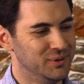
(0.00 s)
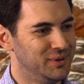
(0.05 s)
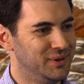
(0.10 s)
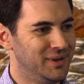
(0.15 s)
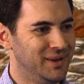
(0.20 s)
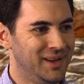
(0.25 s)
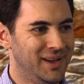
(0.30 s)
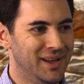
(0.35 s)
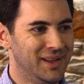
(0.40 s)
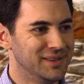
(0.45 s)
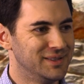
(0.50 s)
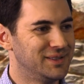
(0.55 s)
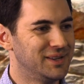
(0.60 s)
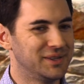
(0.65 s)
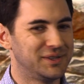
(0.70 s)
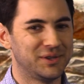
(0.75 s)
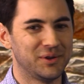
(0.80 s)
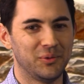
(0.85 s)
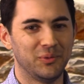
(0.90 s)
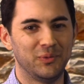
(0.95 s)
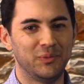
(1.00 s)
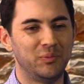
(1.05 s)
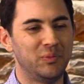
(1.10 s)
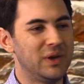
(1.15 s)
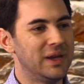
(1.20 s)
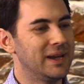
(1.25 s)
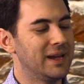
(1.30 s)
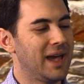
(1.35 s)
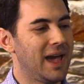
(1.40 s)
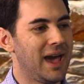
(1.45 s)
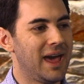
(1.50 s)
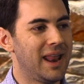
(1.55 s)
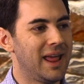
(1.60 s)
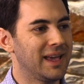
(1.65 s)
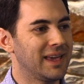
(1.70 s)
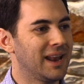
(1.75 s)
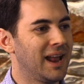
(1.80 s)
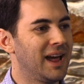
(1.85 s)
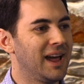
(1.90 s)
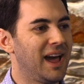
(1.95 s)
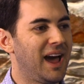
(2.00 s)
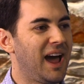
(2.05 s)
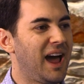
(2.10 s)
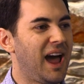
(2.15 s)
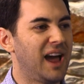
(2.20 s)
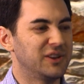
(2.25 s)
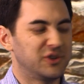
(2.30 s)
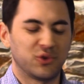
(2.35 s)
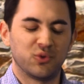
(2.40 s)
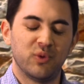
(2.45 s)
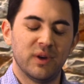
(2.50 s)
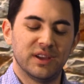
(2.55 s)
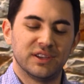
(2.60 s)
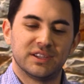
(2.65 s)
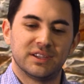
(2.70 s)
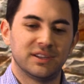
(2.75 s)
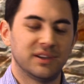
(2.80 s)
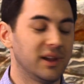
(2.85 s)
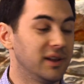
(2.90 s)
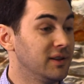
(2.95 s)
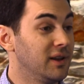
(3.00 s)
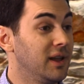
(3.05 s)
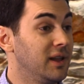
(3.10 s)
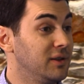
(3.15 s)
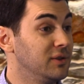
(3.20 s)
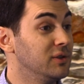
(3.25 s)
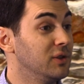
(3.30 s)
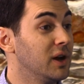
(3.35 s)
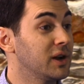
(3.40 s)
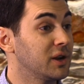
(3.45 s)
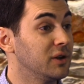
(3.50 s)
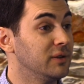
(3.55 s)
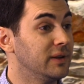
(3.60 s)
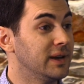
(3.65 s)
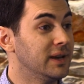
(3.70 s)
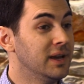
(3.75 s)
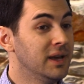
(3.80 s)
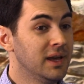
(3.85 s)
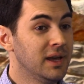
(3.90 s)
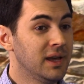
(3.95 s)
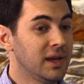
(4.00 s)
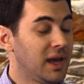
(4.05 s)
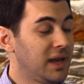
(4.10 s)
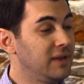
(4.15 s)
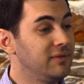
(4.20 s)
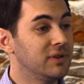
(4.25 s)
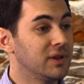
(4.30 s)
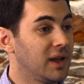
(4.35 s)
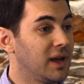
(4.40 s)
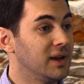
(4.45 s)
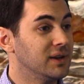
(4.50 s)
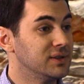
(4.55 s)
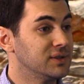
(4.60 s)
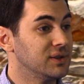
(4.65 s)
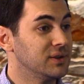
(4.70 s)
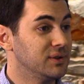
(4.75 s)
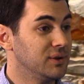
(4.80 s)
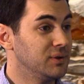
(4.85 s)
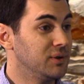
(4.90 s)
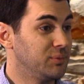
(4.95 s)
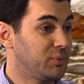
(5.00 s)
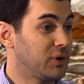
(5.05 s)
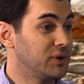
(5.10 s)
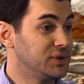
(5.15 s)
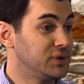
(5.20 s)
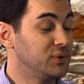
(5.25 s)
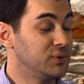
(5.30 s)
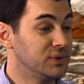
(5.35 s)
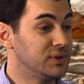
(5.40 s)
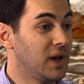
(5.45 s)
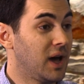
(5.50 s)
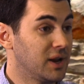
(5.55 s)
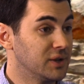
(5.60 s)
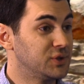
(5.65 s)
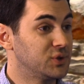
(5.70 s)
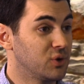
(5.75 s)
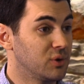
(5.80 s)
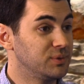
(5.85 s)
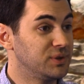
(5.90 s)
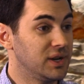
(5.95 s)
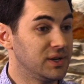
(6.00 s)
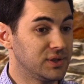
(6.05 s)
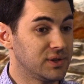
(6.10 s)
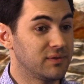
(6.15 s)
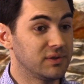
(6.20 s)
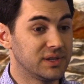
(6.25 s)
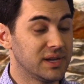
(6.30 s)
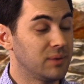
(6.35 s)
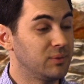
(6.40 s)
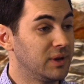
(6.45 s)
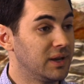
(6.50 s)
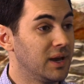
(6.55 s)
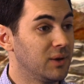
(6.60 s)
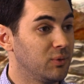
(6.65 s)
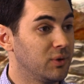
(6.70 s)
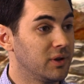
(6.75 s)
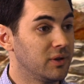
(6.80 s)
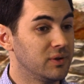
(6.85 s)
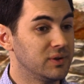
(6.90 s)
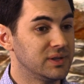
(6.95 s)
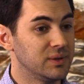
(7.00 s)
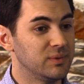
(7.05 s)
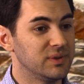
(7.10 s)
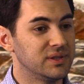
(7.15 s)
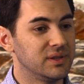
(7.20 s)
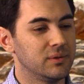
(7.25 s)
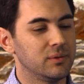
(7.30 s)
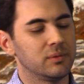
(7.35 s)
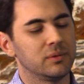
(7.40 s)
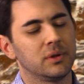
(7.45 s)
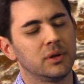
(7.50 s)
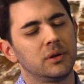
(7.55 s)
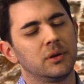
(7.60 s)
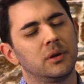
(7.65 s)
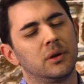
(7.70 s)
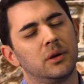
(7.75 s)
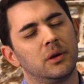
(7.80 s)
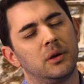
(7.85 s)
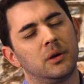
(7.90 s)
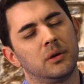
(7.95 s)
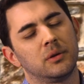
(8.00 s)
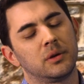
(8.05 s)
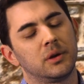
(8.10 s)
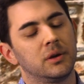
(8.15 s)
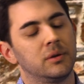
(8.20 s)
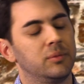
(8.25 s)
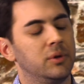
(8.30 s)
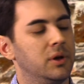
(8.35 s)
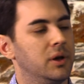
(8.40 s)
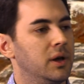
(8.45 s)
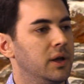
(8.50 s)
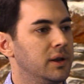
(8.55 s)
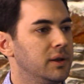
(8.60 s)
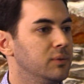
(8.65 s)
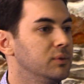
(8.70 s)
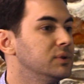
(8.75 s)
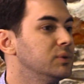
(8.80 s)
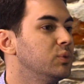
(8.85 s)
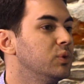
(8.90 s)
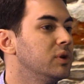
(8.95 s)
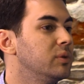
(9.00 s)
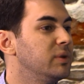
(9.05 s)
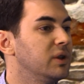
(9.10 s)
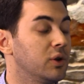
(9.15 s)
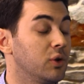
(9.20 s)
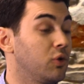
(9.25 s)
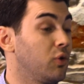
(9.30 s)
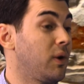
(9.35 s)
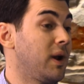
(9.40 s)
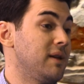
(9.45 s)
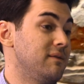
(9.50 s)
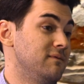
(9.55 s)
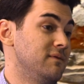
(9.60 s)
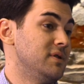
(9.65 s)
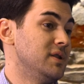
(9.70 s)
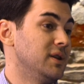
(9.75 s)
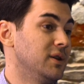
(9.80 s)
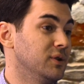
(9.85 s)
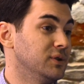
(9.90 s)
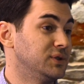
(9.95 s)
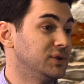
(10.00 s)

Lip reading: Oh, such a big headache, and I twitch. And luckily, even as a person who's not a storm chaser, every time we get one of those and we see it, we're like, oh, come on. It would have been a great video.